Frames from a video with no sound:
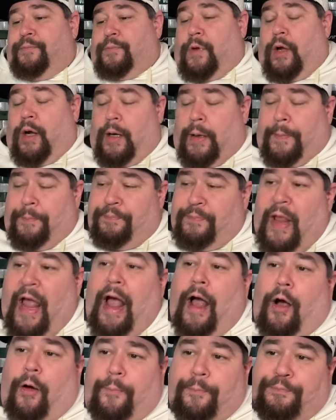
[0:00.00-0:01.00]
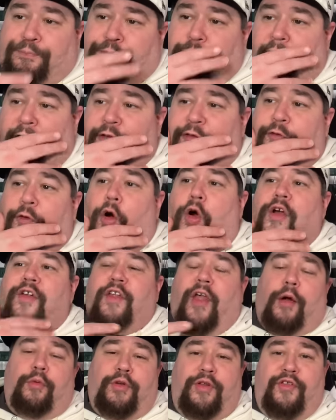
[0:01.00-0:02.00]
Um, now, as far as
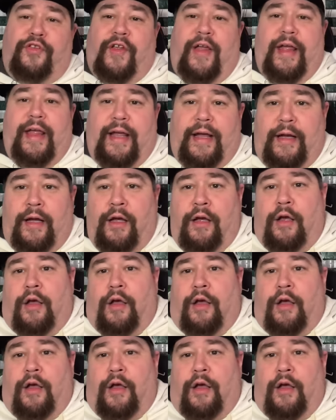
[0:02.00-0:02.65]
I was saying